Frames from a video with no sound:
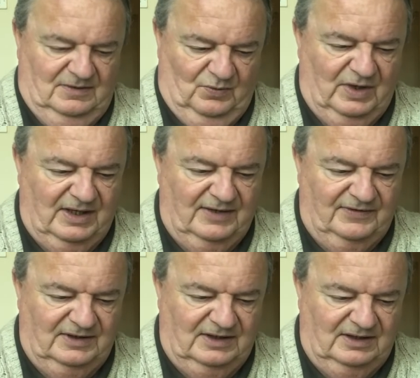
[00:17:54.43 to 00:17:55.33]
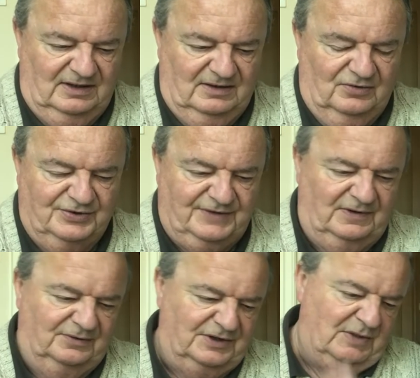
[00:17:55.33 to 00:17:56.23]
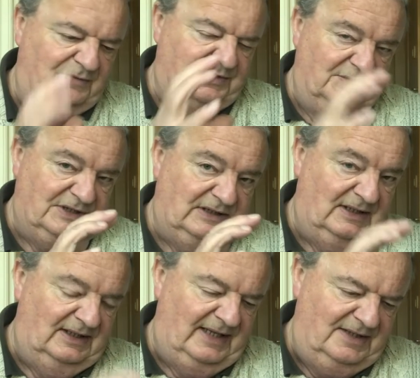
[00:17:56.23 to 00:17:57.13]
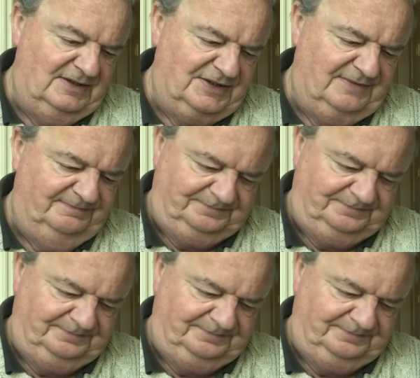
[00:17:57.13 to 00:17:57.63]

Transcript: where the autofocus motor was in the lens.